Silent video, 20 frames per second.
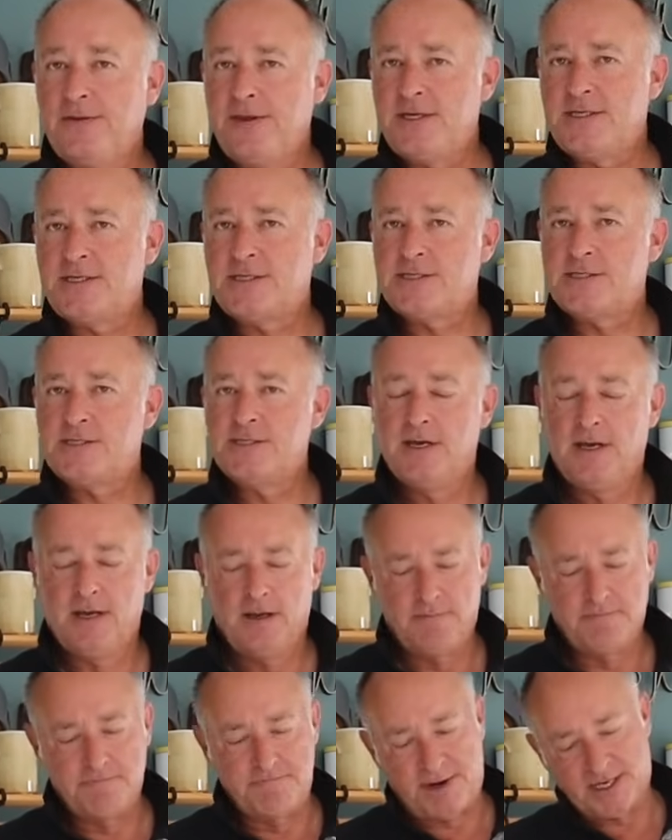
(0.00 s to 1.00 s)
This
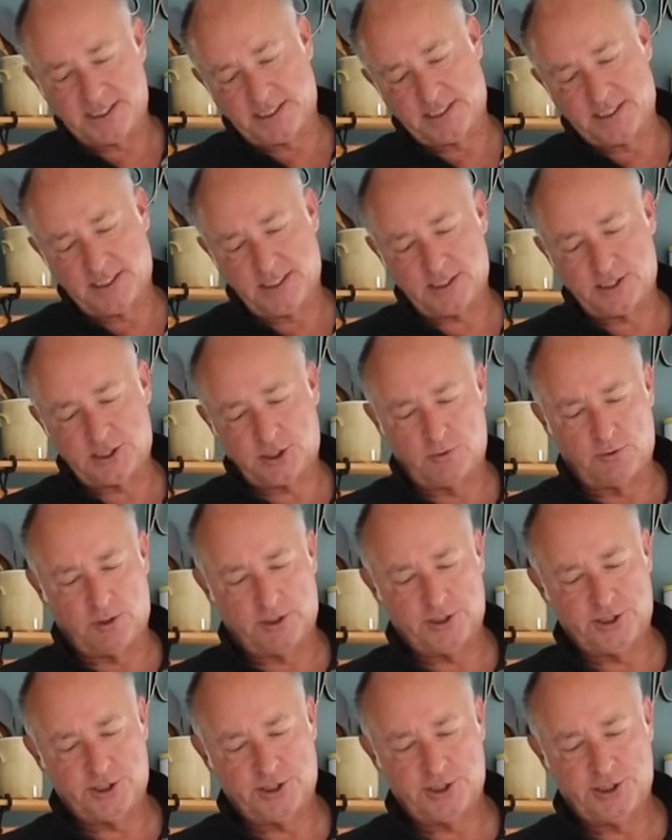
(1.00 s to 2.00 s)
butternut
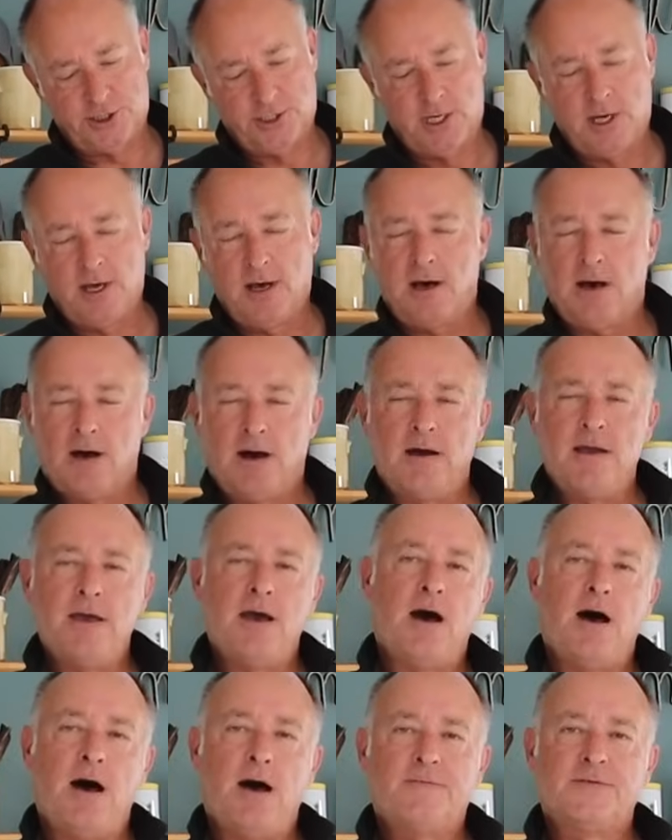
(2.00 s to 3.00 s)
squash
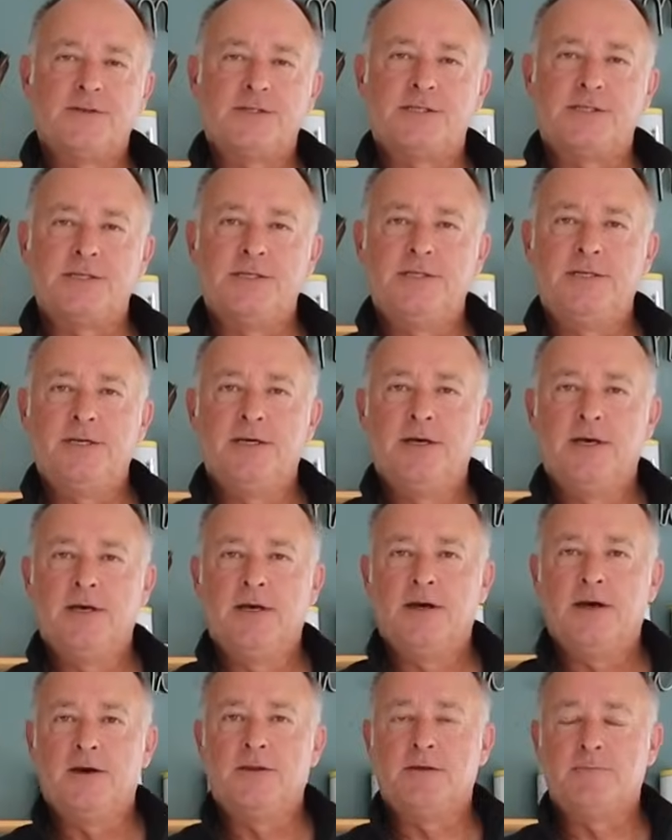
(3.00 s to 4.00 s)
I harvested
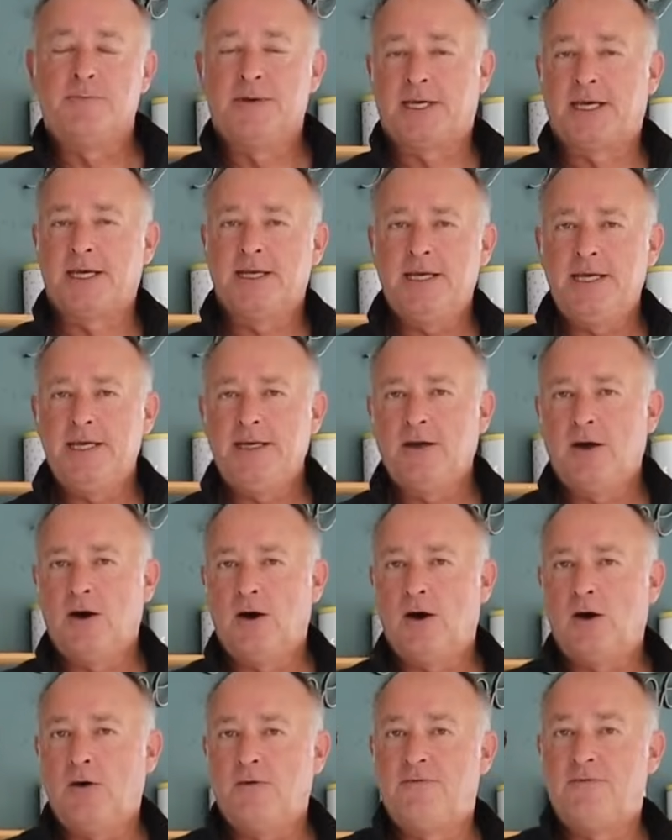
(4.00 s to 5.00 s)
at the beginning
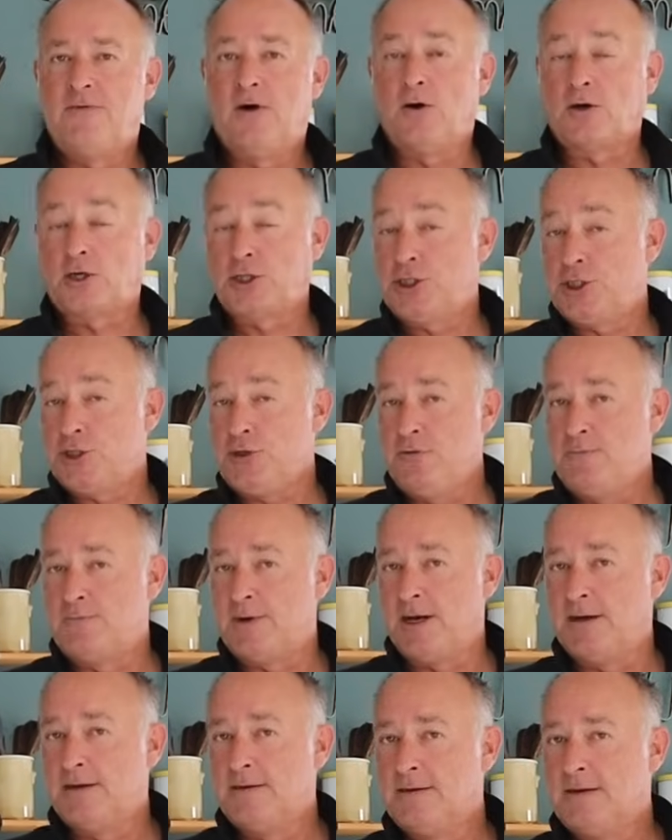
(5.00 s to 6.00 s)
of
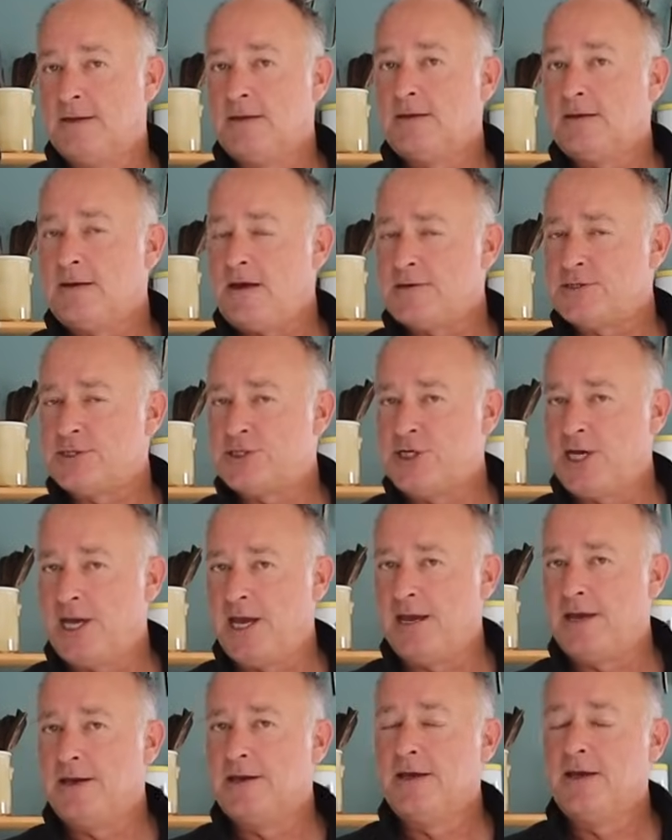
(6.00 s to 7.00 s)
October last
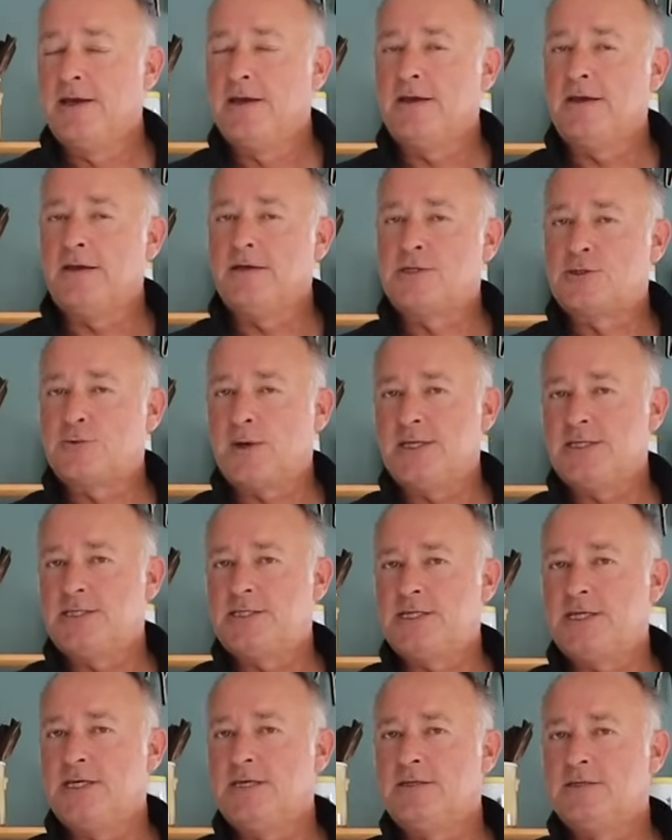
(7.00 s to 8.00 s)
year in
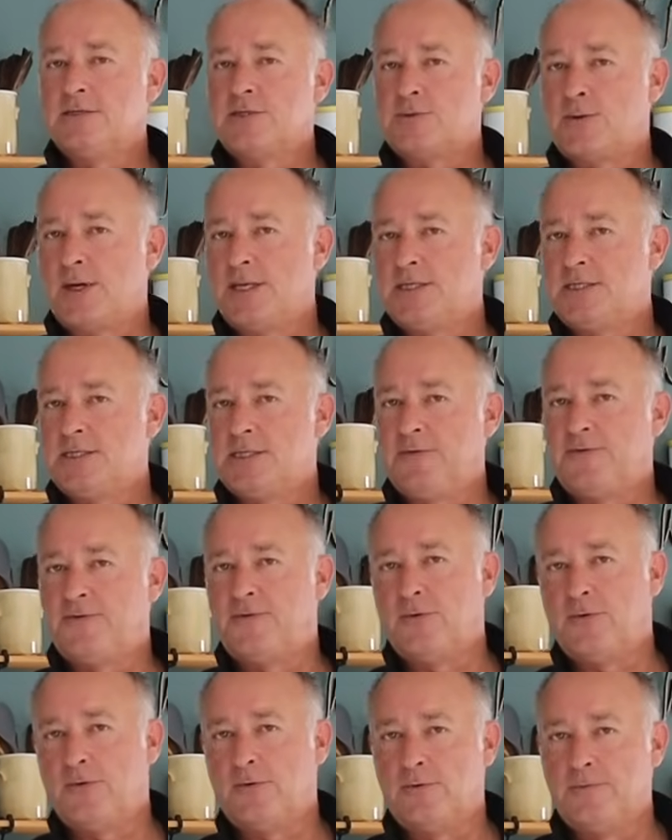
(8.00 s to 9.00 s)

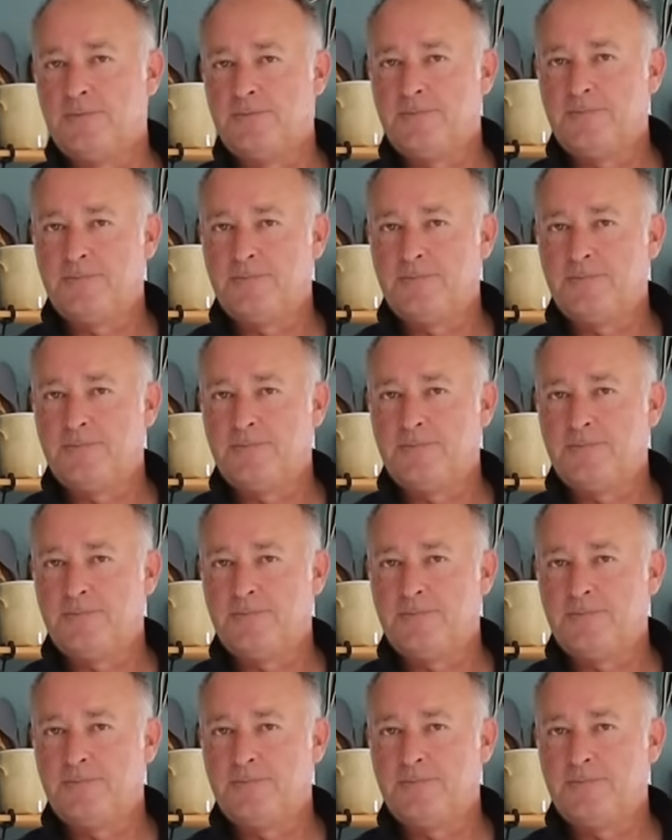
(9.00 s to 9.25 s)
2024.